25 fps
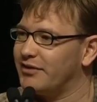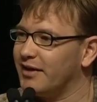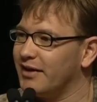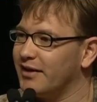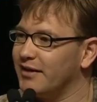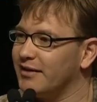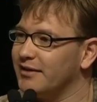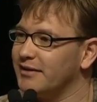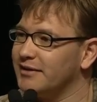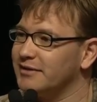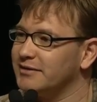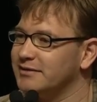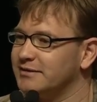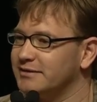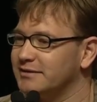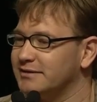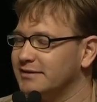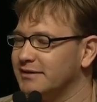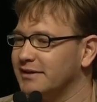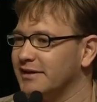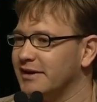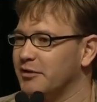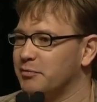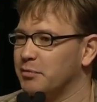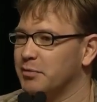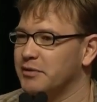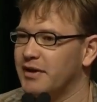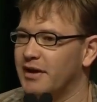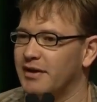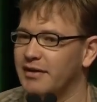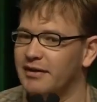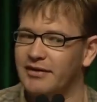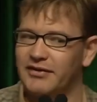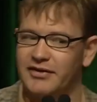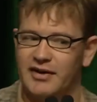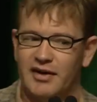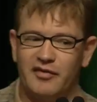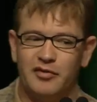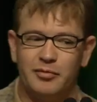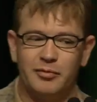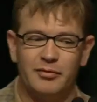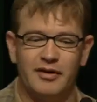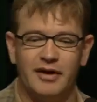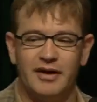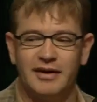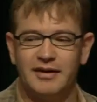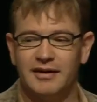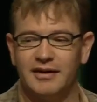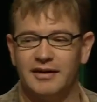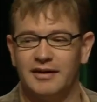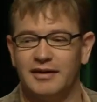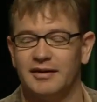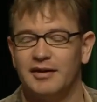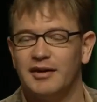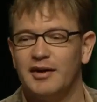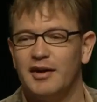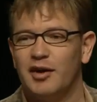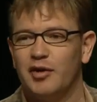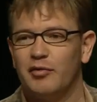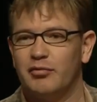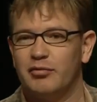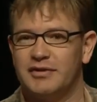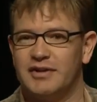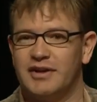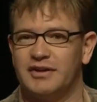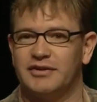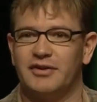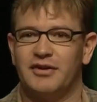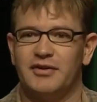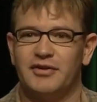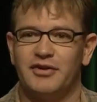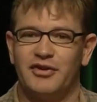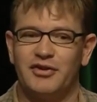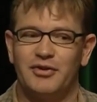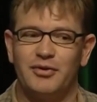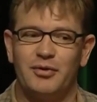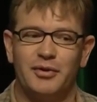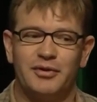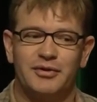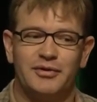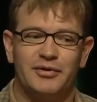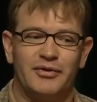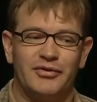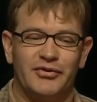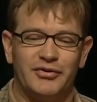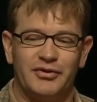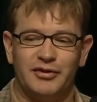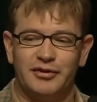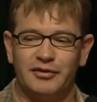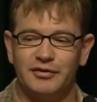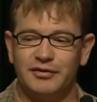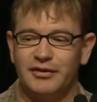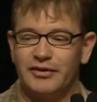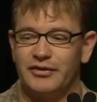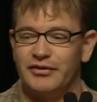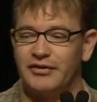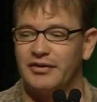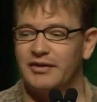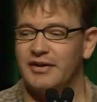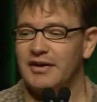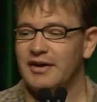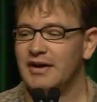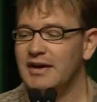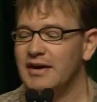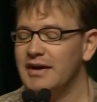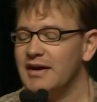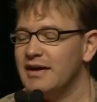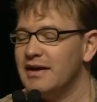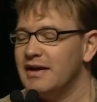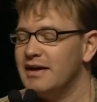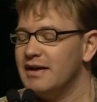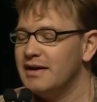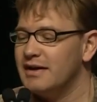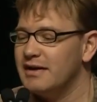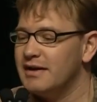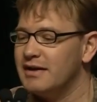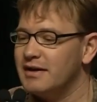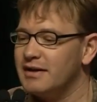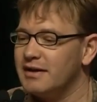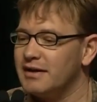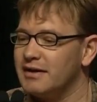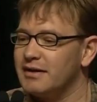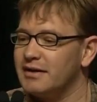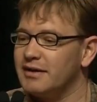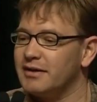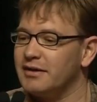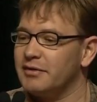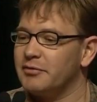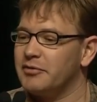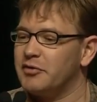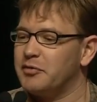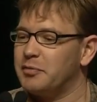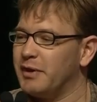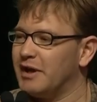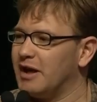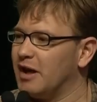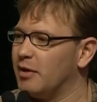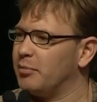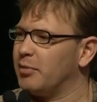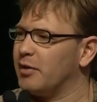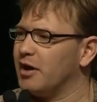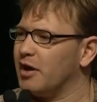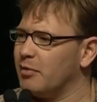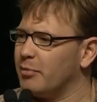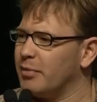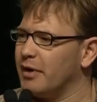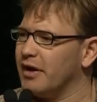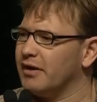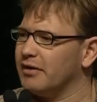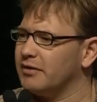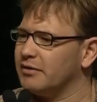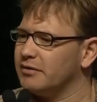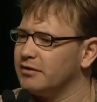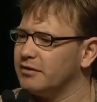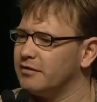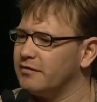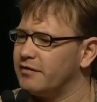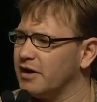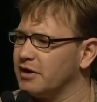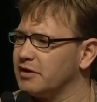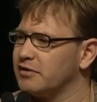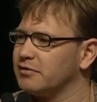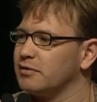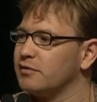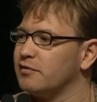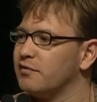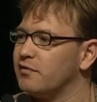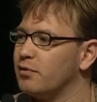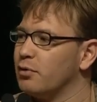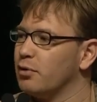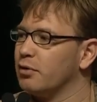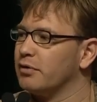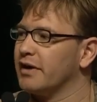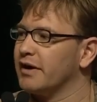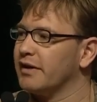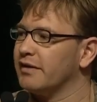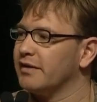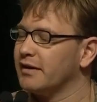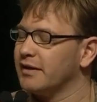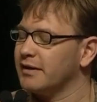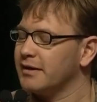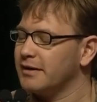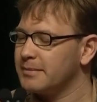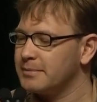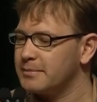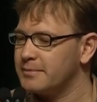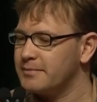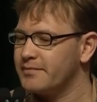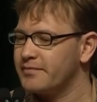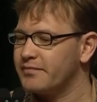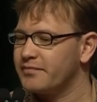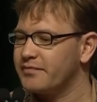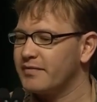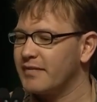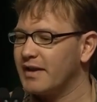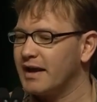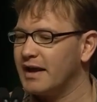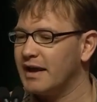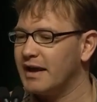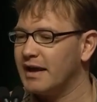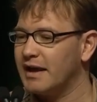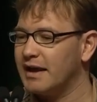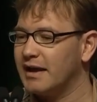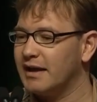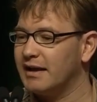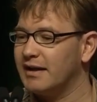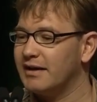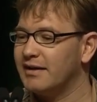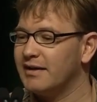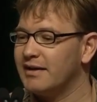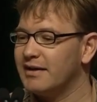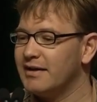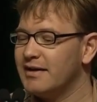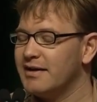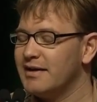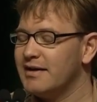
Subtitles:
data, spontaneous fMRI data projected onto the cortical surface, sped up by about a factor of 4, I think. And